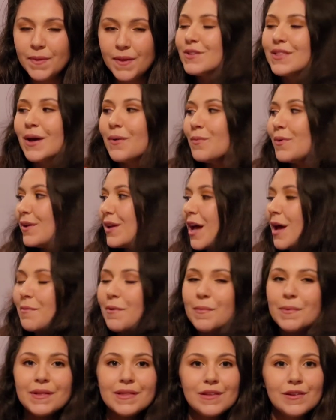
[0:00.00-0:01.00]
That will come
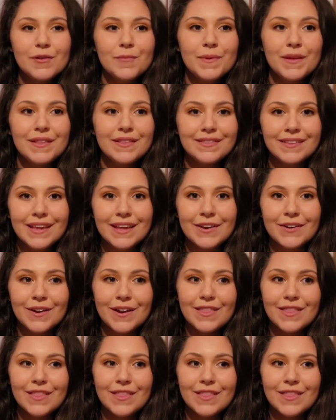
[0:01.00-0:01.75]
up a little bit later